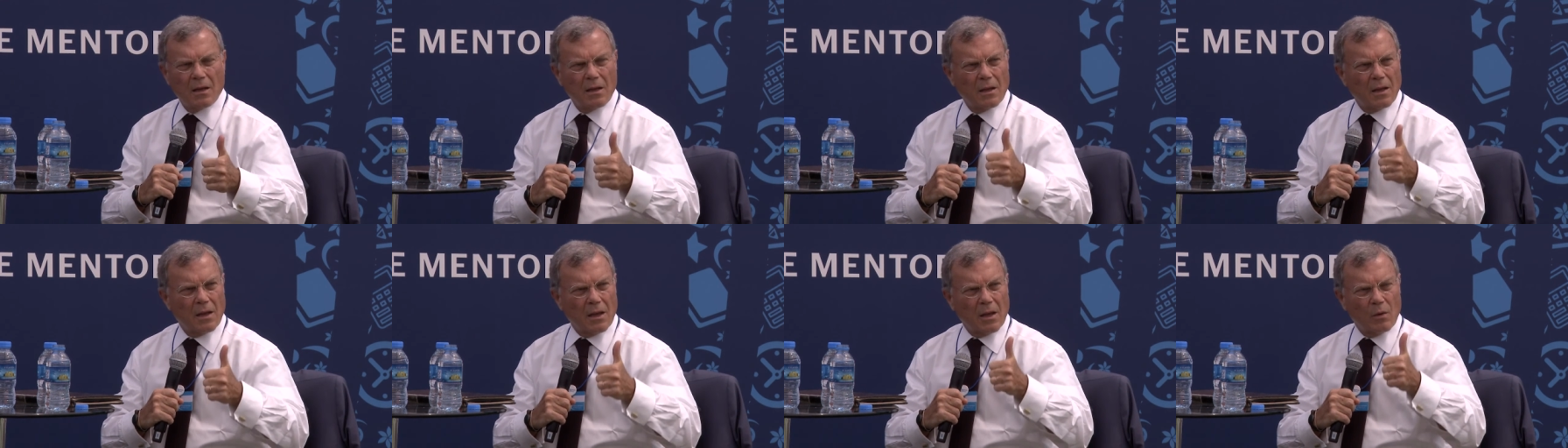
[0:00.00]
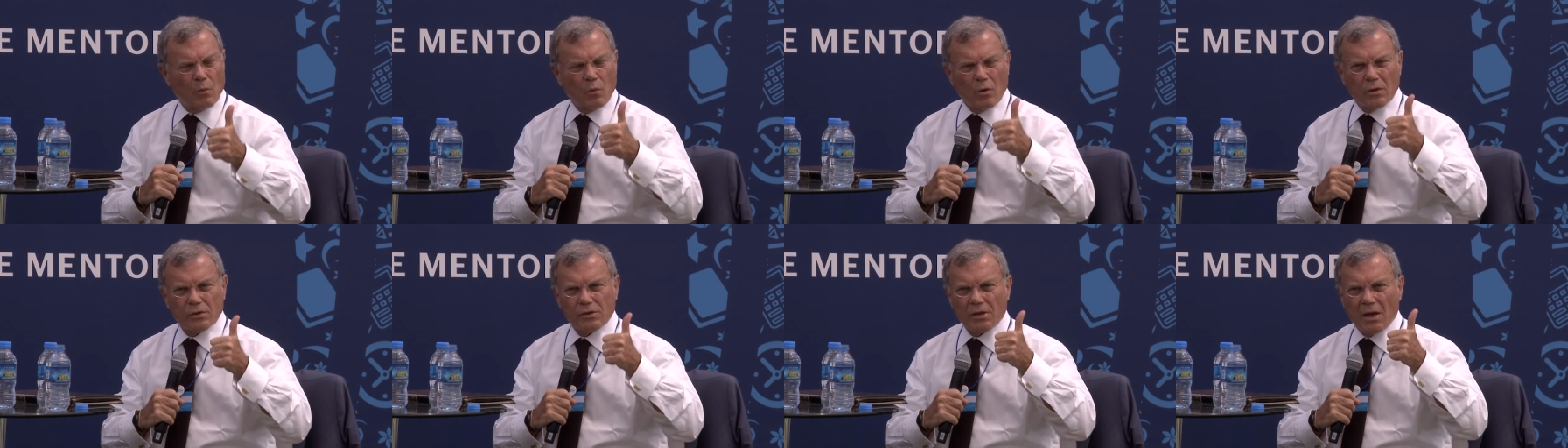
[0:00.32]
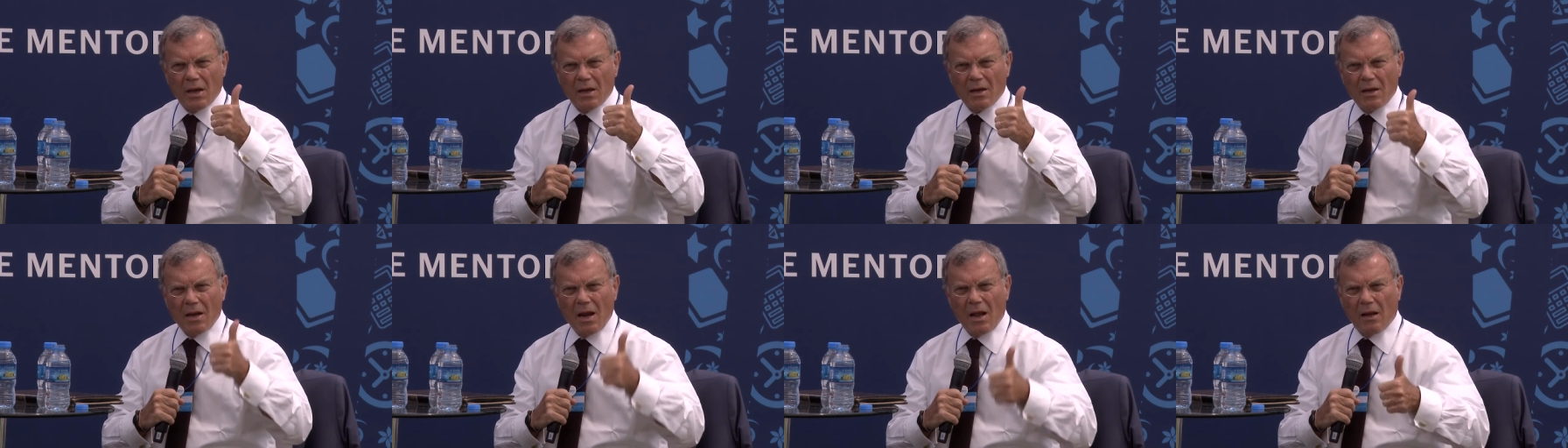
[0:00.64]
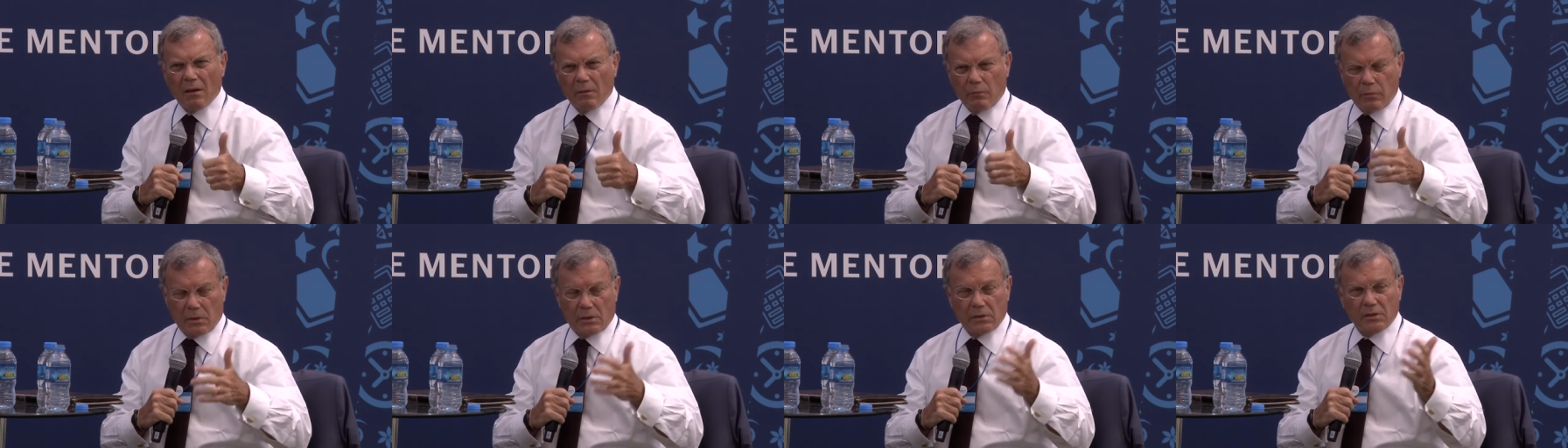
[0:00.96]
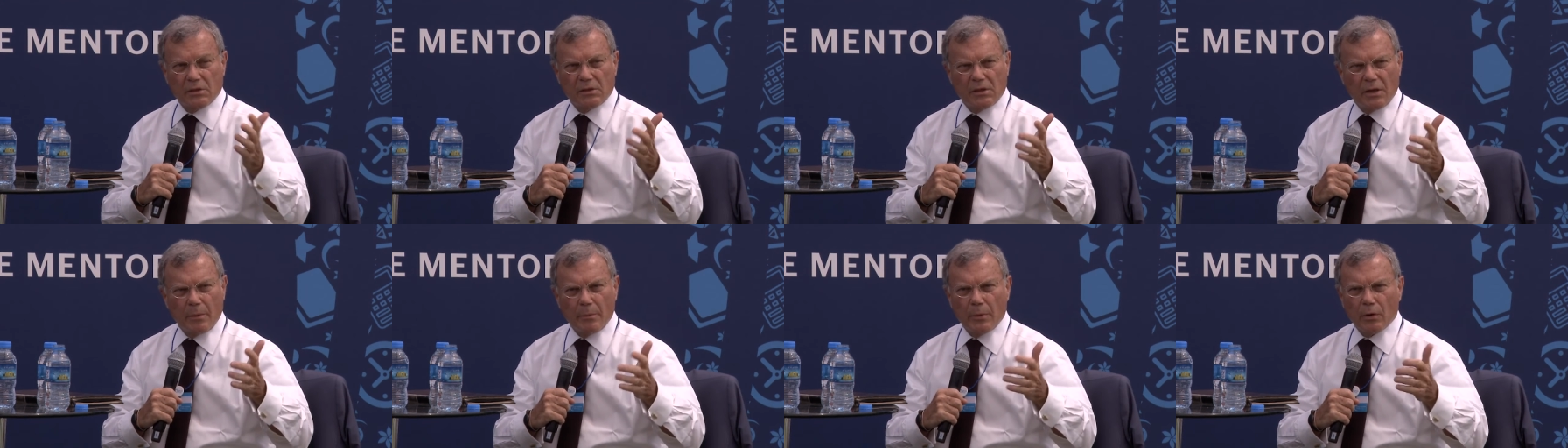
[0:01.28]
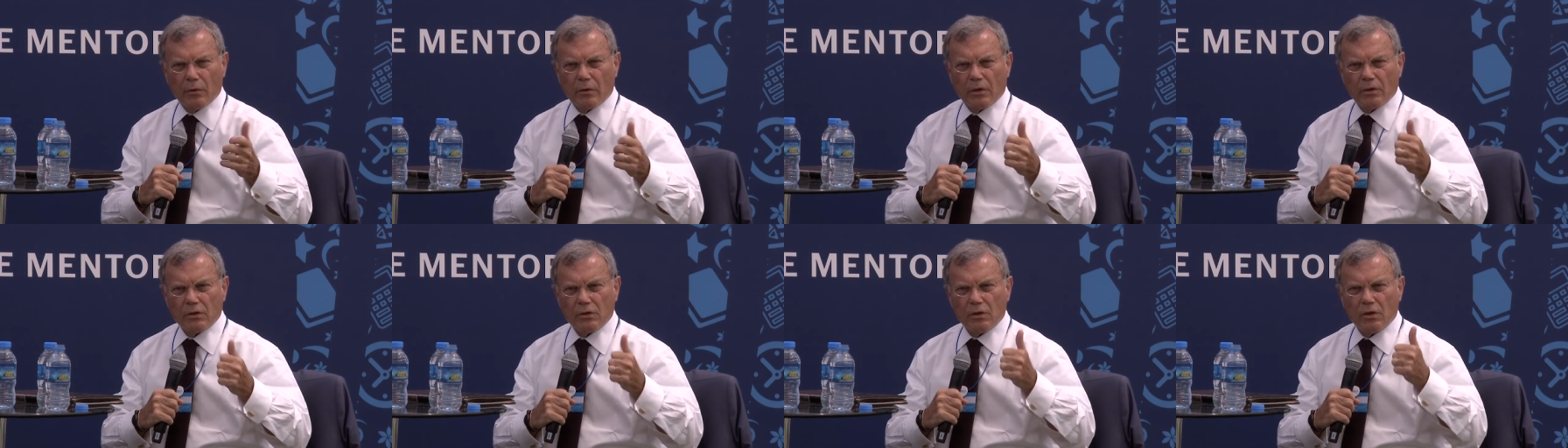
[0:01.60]
it was a net, which is an
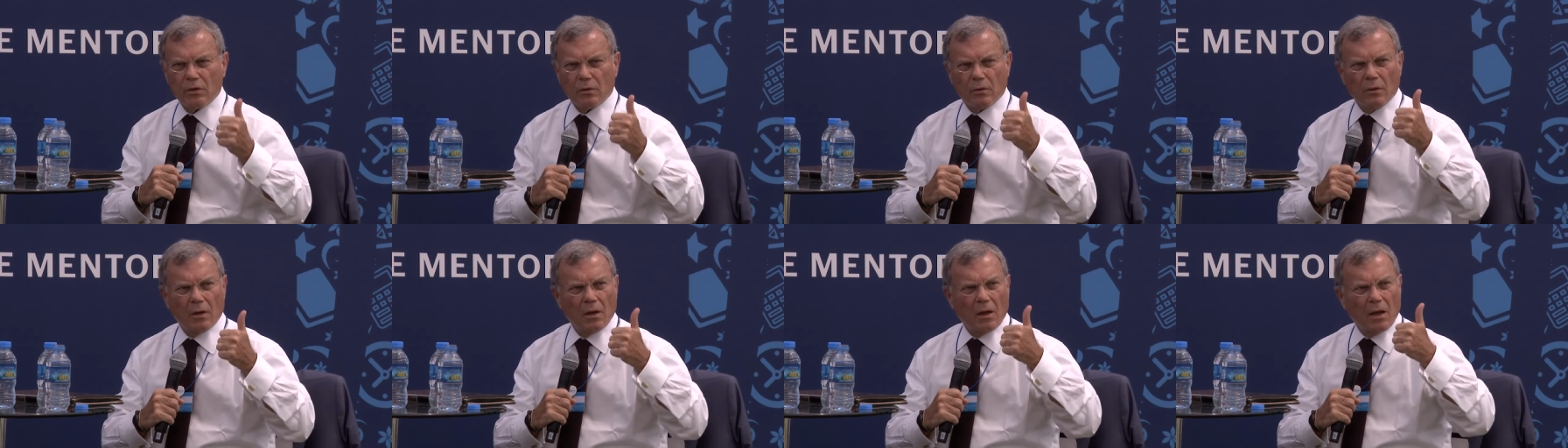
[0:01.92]
immigrant too.